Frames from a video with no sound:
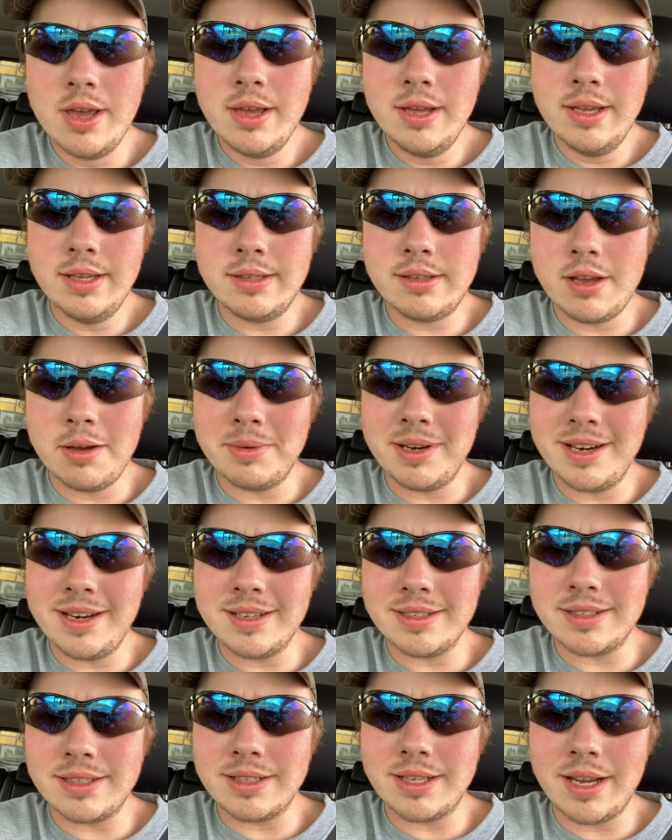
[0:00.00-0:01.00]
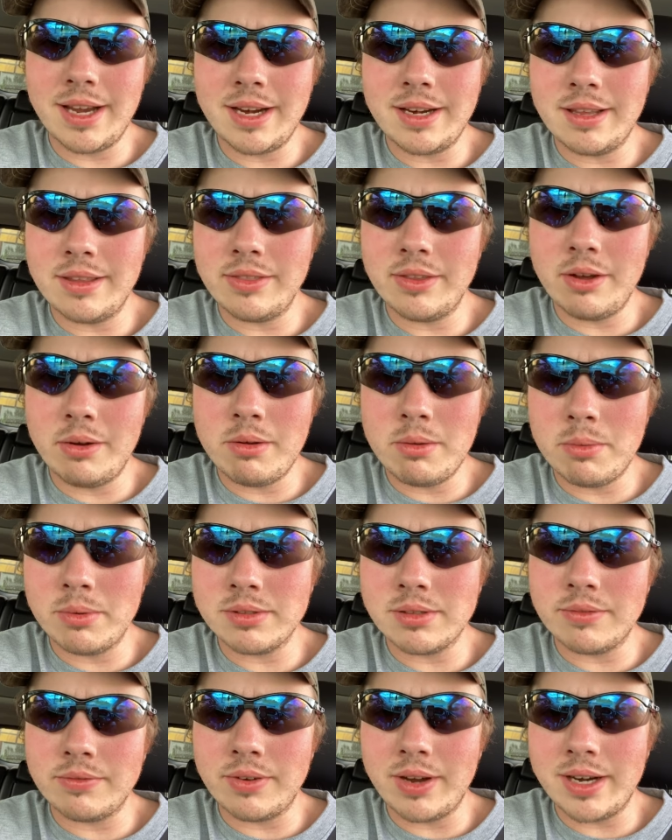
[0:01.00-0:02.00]
He's coming in as a tight end, though. He was
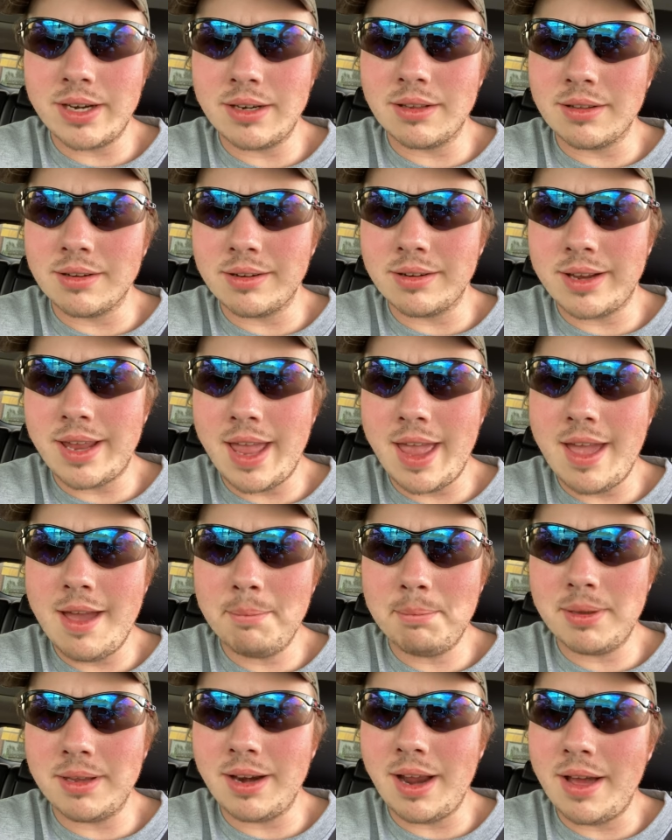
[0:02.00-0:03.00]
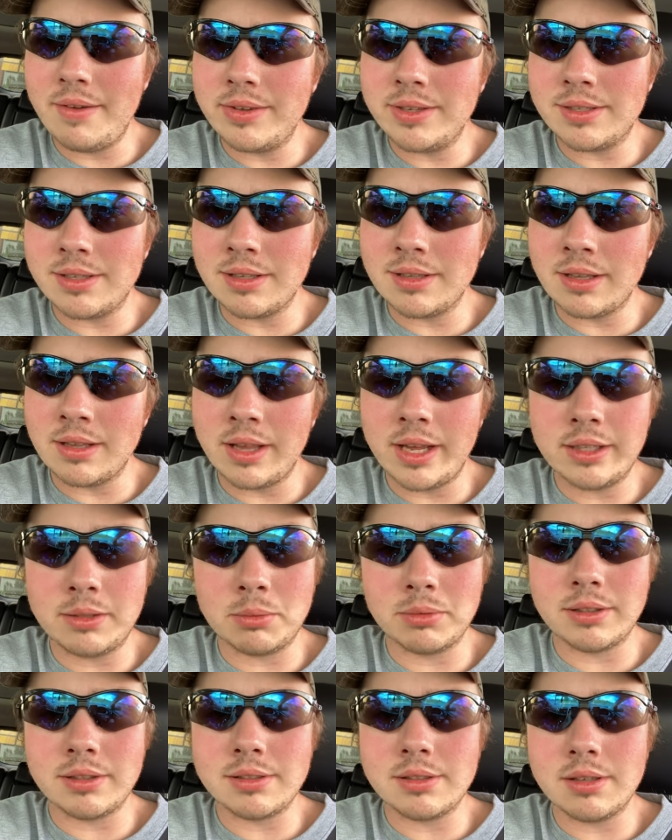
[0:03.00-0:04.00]
invited to their camp, and obviously they liked
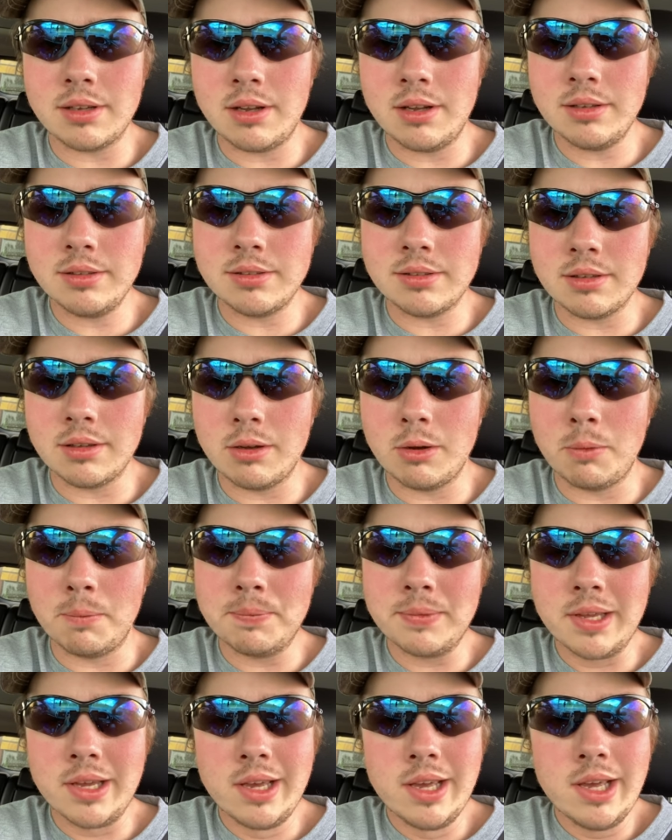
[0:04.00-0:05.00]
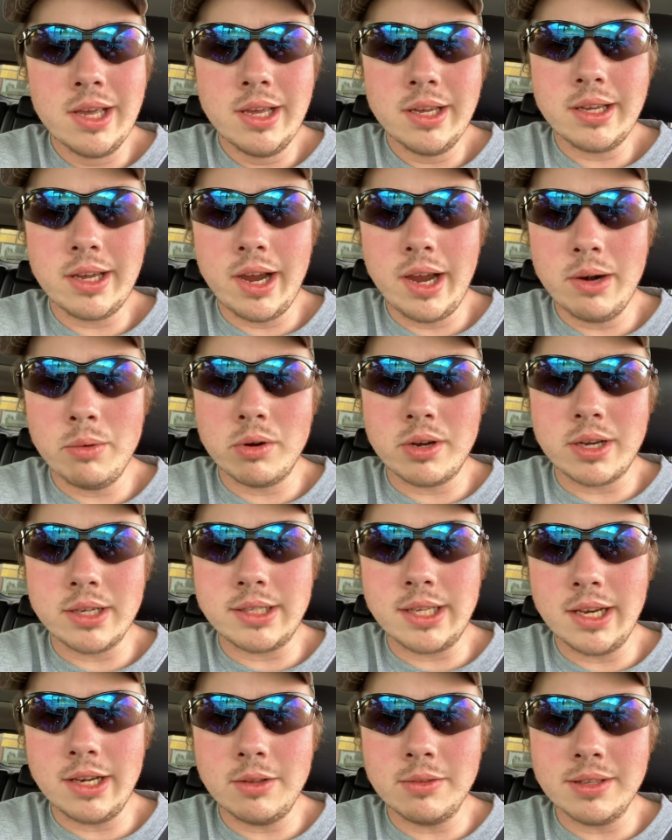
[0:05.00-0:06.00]
what they saw, so kind of will
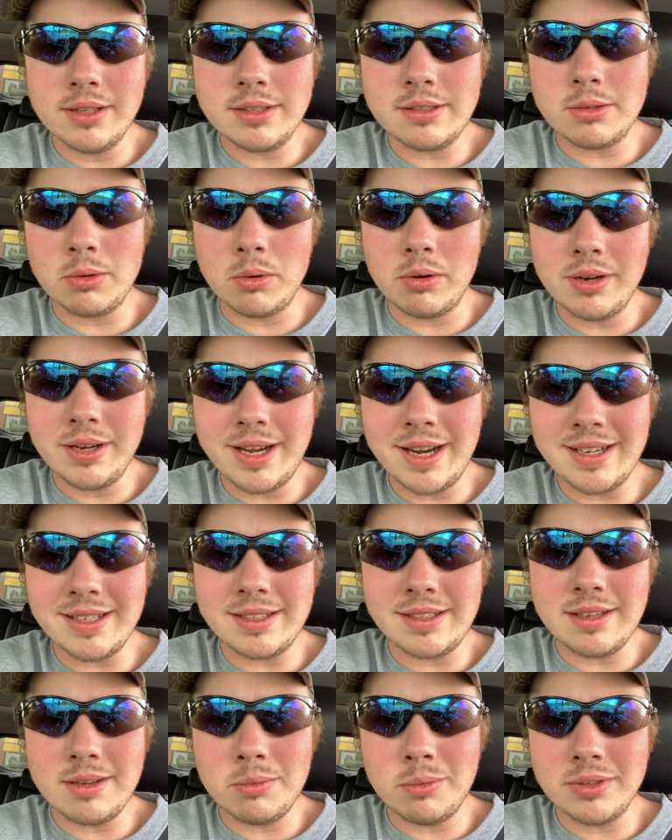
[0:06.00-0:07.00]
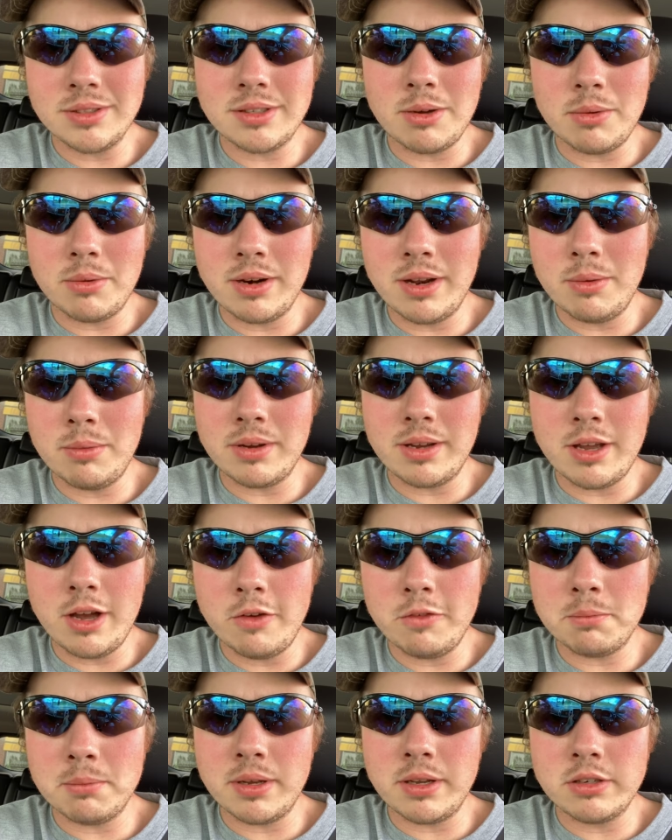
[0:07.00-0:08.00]
continue this story, kind of see what's going on with
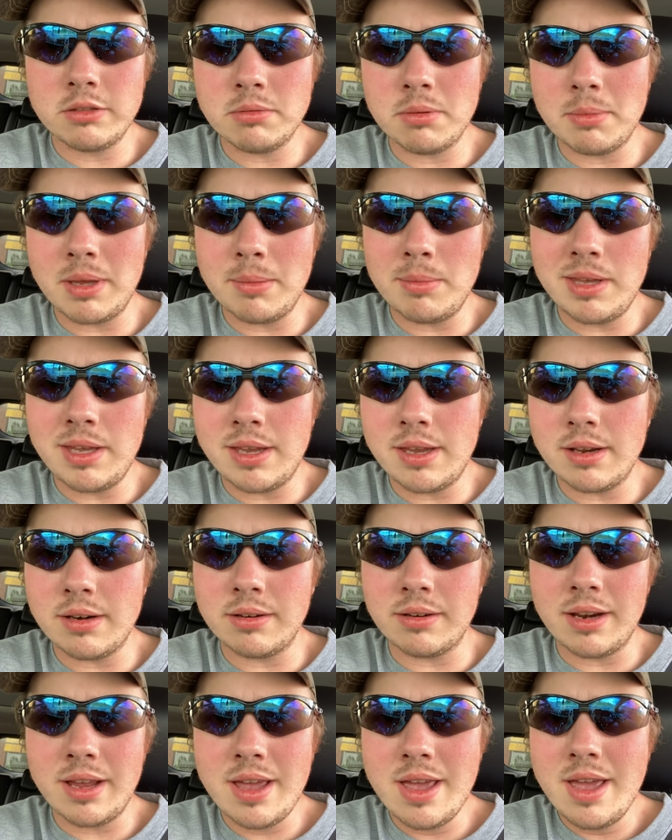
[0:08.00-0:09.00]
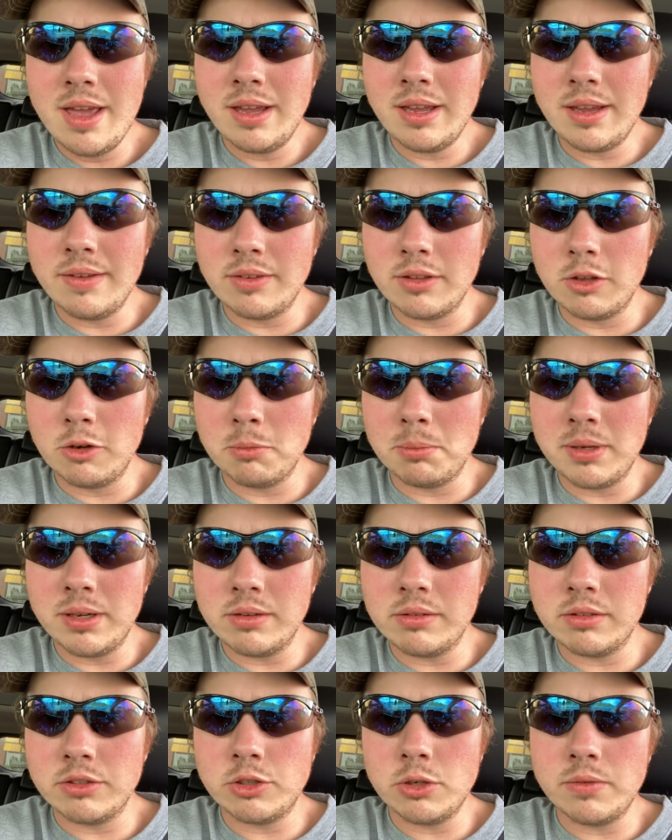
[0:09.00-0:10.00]
Kelvin Benjamin. Maybe he can give a little bit
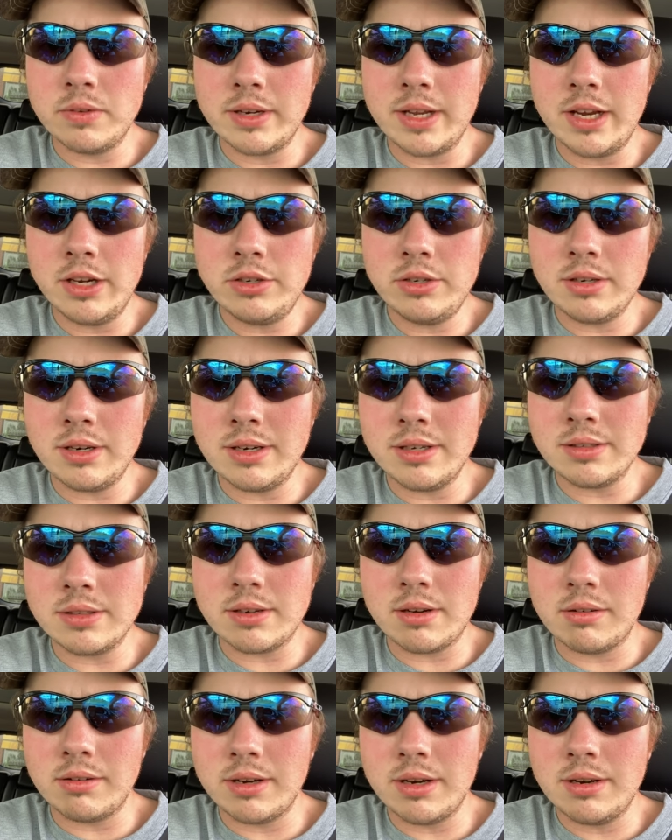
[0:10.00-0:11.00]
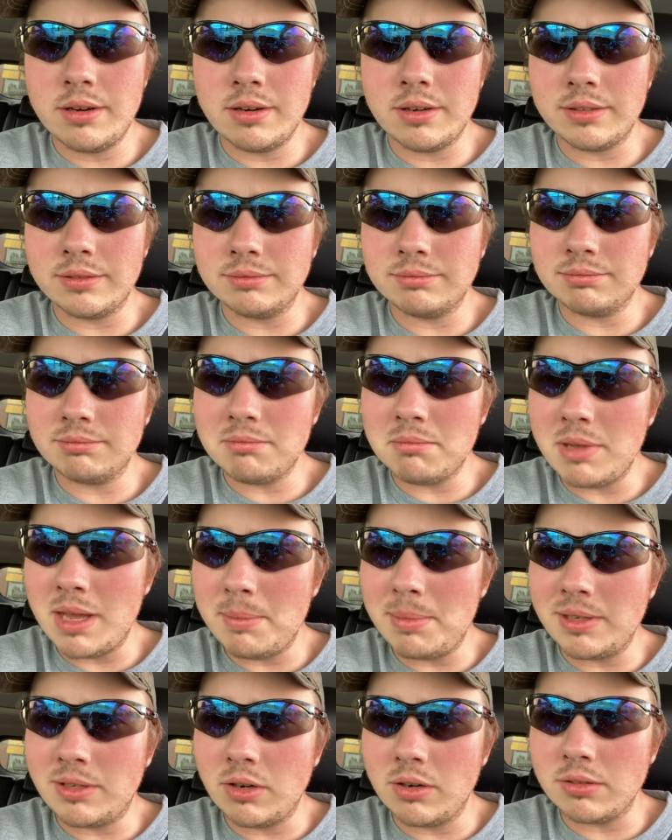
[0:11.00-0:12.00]
of rejuvenation in his career and
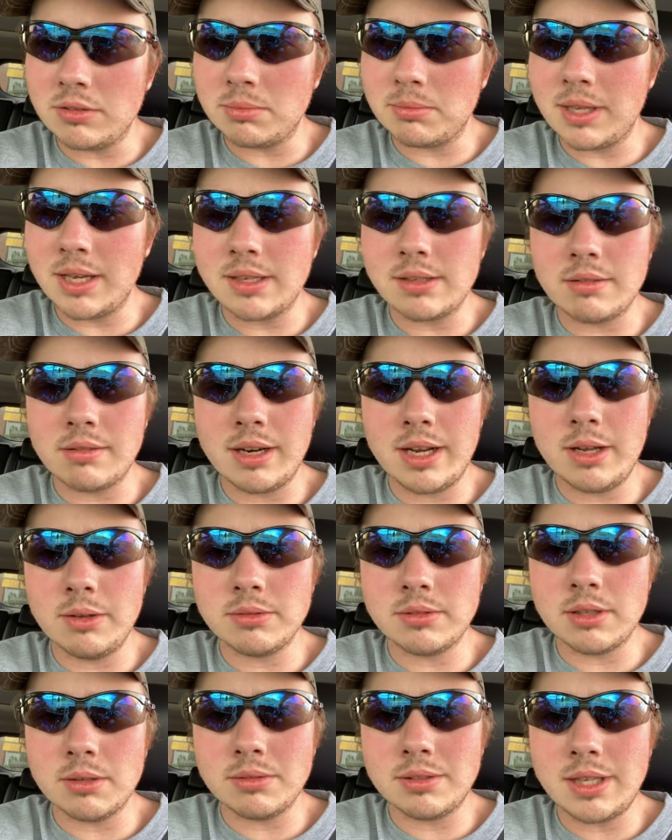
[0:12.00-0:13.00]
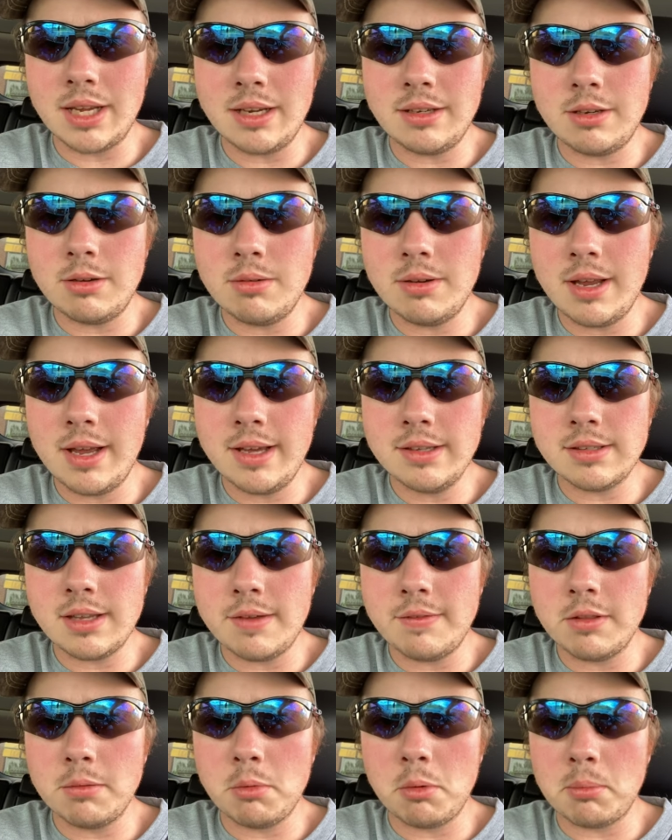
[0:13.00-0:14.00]
maybe turn some things around. So stay tuned, guys. I'll
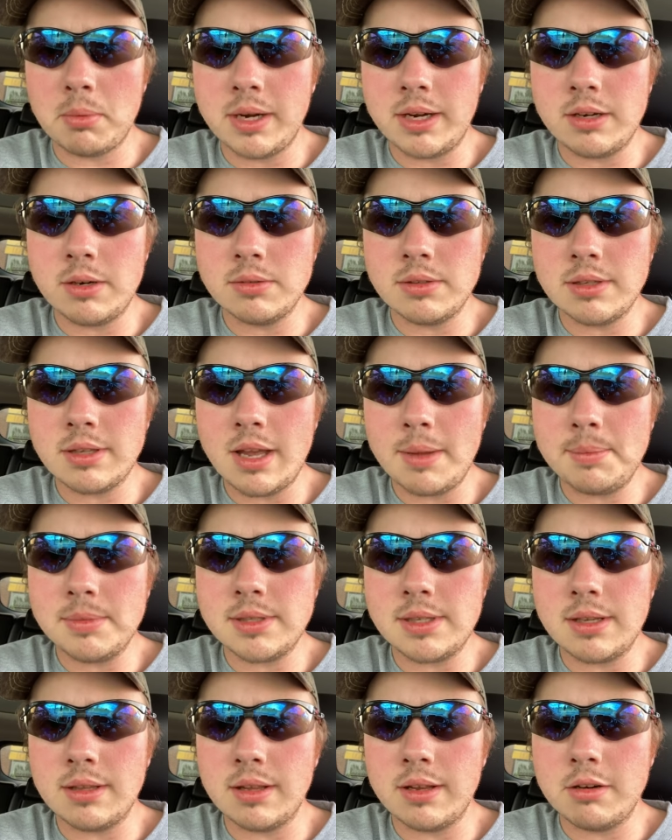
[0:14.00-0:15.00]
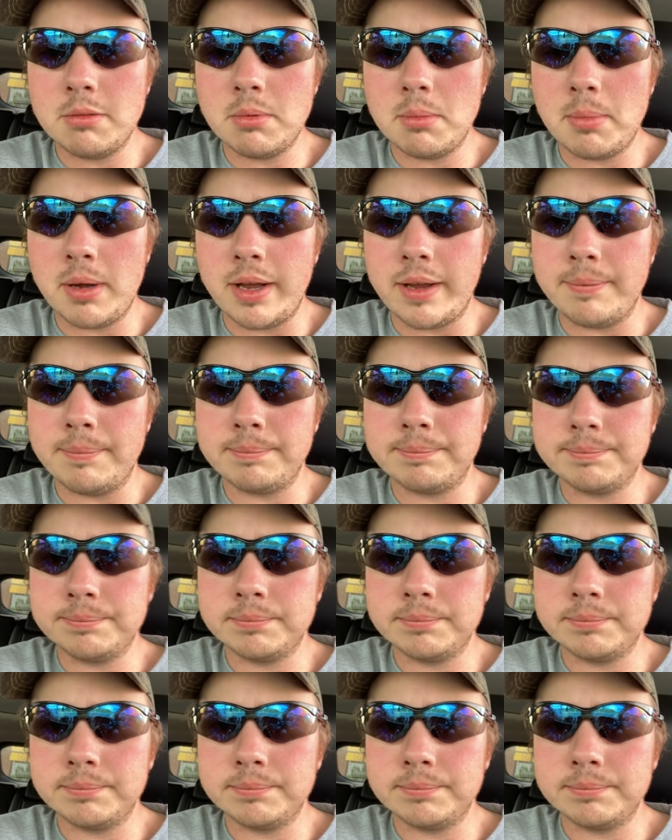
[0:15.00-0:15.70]
give you the more breaking news that's happens. See you later. Bye-bye.